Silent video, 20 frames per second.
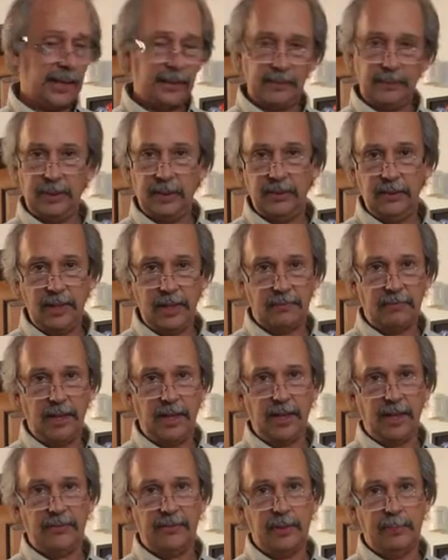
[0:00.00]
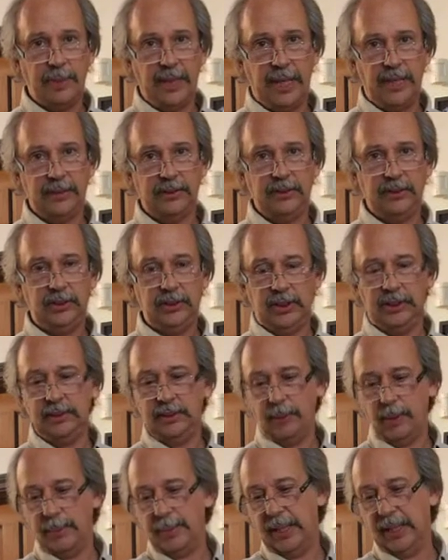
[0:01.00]
I'm going to do that right off the bat, is change
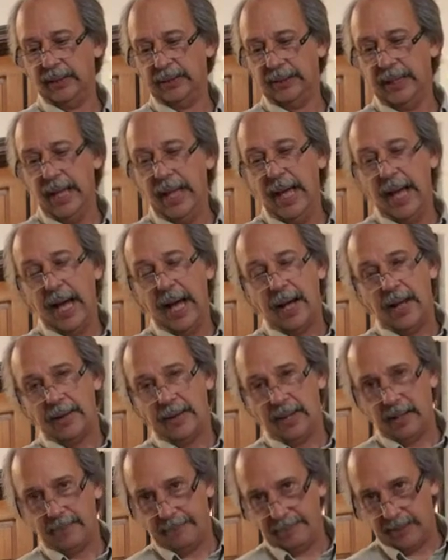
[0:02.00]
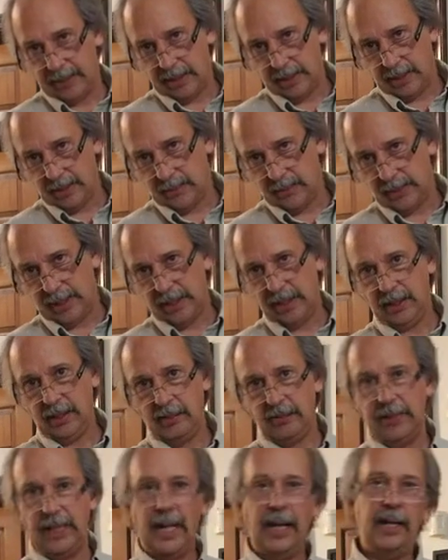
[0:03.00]
the white balance. We're going to
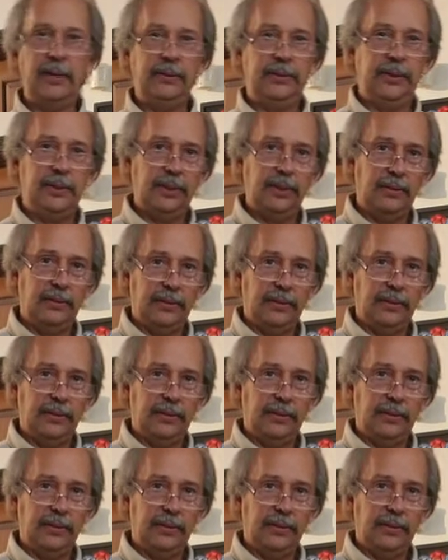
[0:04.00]
go now to